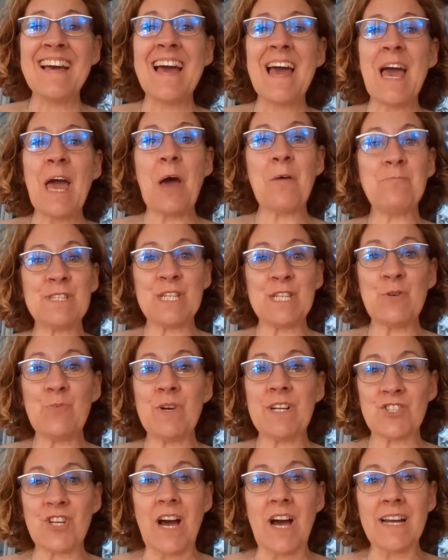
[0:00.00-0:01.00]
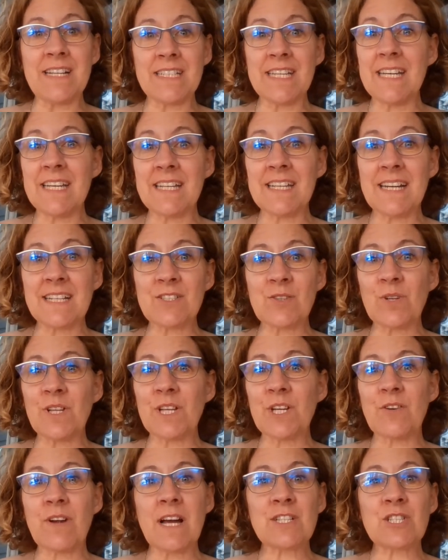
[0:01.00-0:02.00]
empty, which I did, I
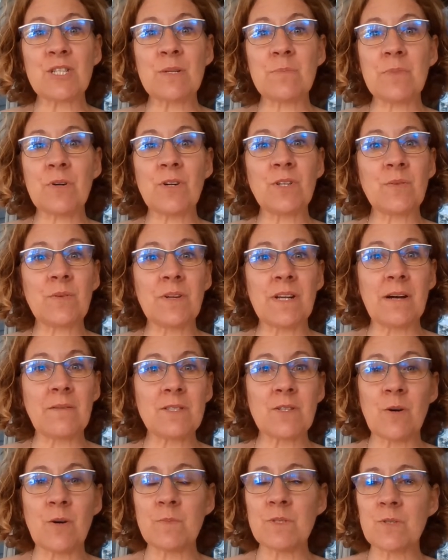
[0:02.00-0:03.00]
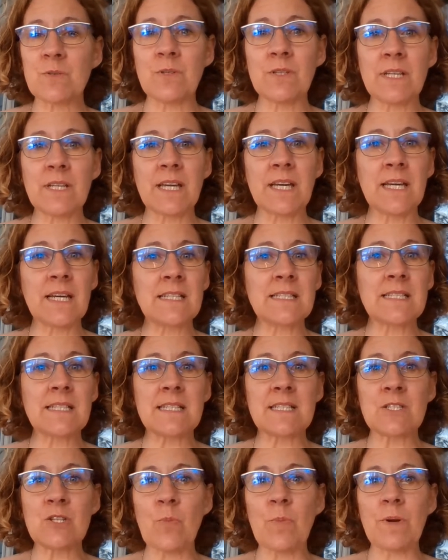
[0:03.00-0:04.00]
totally crashed and burned when I was homeschooling the kids
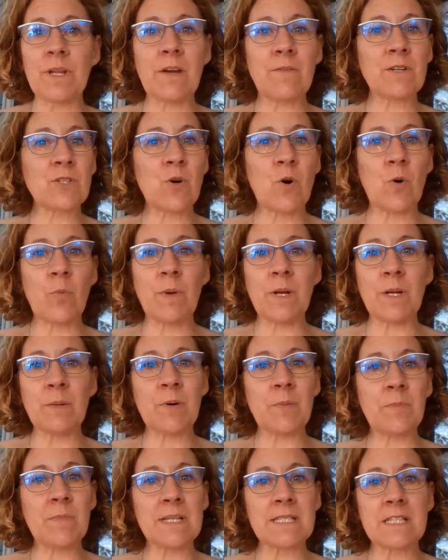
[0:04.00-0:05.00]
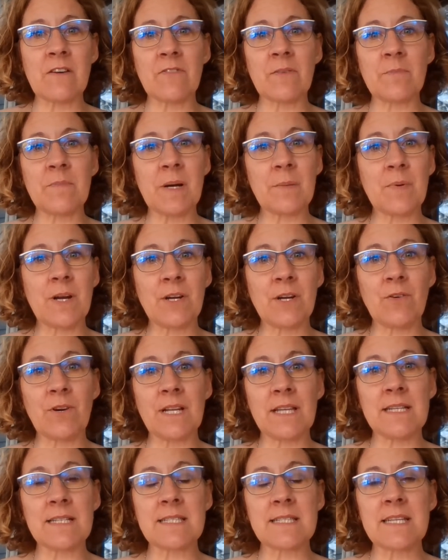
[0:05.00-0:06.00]
because nobody ever told me to put myself on my priority
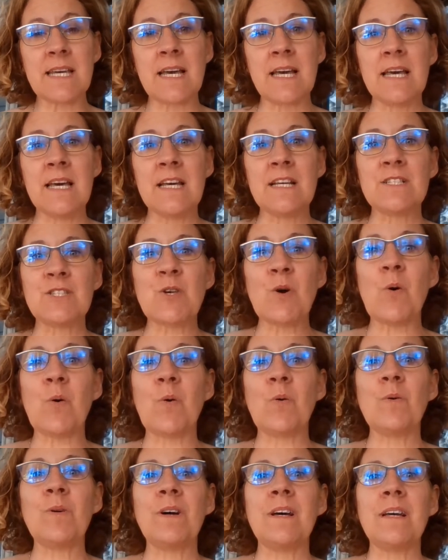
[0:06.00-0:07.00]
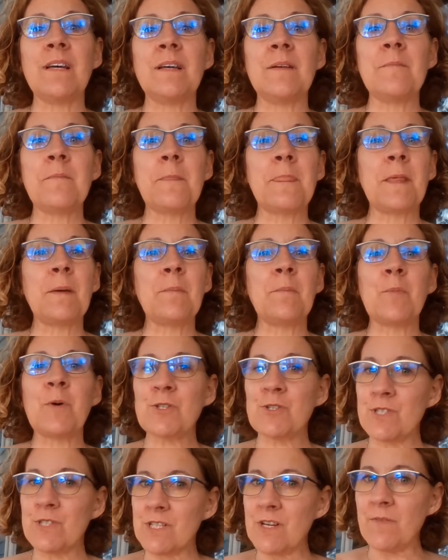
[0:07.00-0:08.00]
list. So
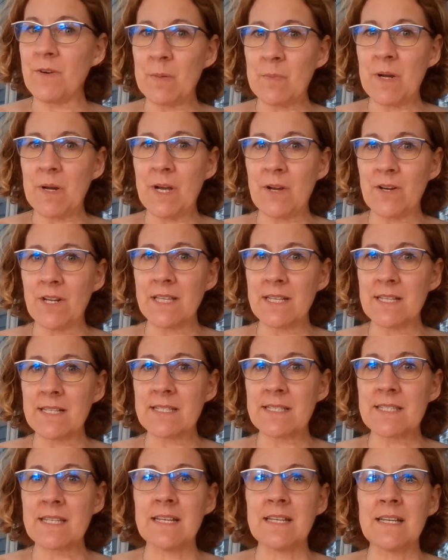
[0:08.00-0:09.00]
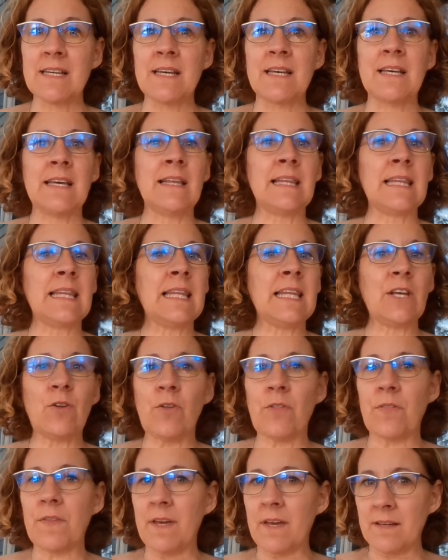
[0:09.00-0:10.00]
put yourself on the priority list. Little
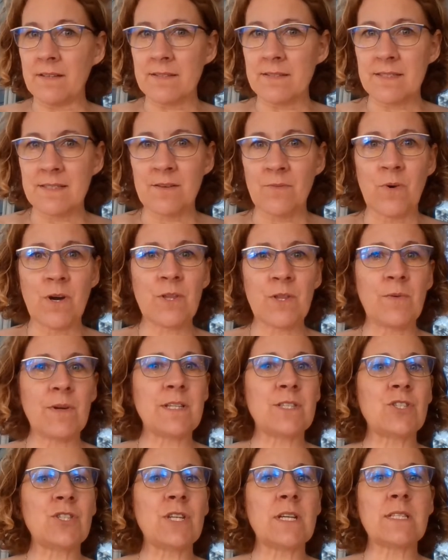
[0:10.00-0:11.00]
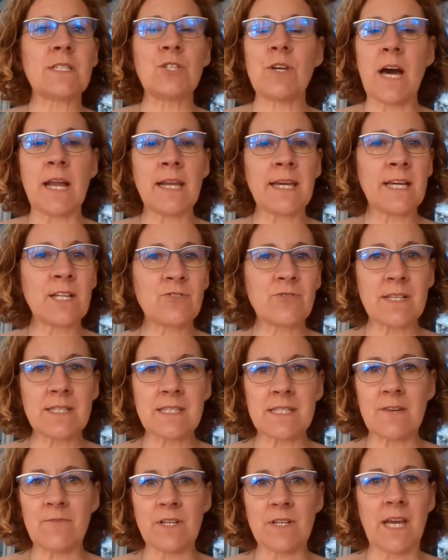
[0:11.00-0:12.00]
things, whether it's just, you got to get
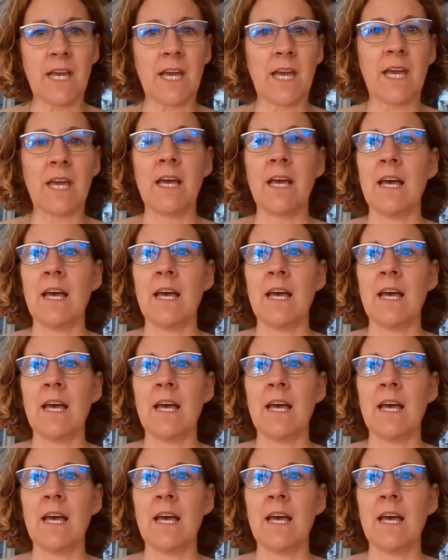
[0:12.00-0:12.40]
dressed every day.